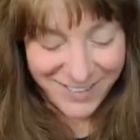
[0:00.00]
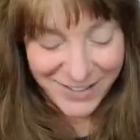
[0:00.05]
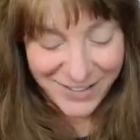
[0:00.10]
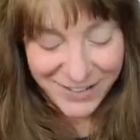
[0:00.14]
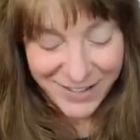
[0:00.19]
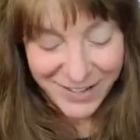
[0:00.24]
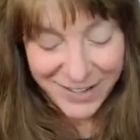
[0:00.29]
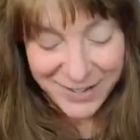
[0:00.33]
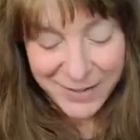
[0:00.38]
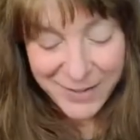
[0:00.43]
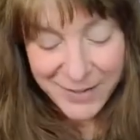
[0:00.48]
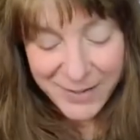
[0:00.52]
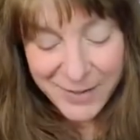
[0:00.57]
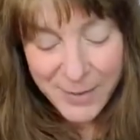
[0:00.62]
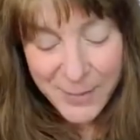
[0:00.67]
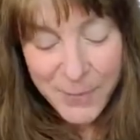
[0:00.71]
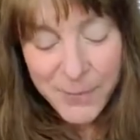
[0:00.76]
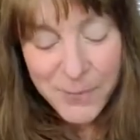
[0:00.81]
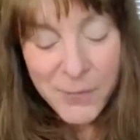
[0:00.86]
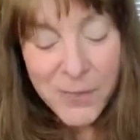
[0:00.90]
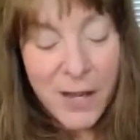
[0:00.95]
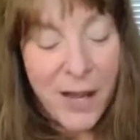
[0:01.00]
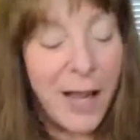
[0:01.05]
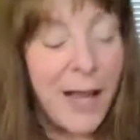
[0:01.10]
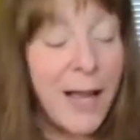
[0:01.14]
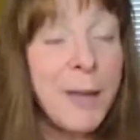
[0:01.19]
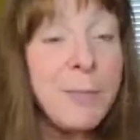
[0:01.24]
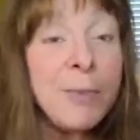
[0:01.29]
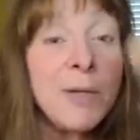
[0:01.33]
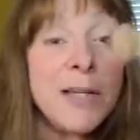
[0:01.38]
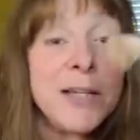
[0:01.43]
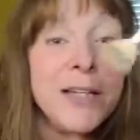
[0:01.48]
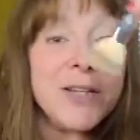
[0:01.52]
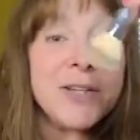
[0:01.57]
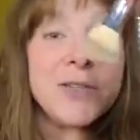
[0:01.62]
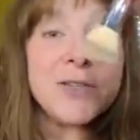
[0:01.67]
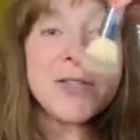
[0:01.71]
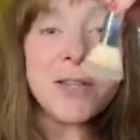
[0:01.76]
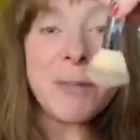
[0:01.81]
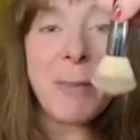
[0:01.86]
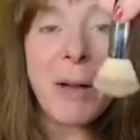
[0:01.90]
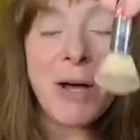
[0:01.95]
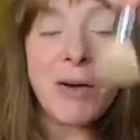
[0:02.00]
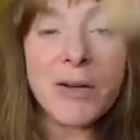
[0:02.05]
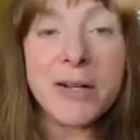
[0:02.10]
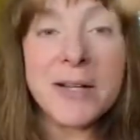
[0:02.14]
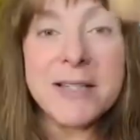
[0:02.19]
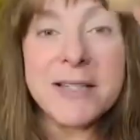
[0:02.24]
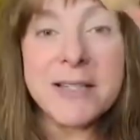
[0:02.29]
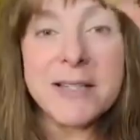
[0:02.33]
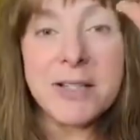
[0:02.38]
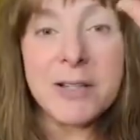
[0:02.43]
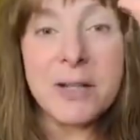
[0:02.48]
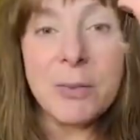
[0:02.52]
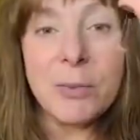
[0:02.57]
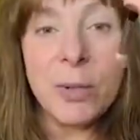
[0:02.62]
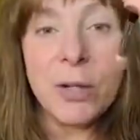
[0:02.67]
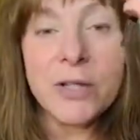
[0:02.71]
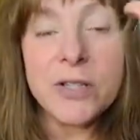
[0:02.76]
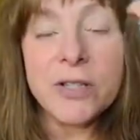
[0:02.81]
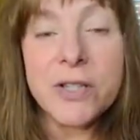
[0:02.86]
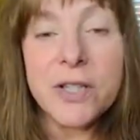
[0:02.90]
Okay. I'm going to use the powder concealer brush.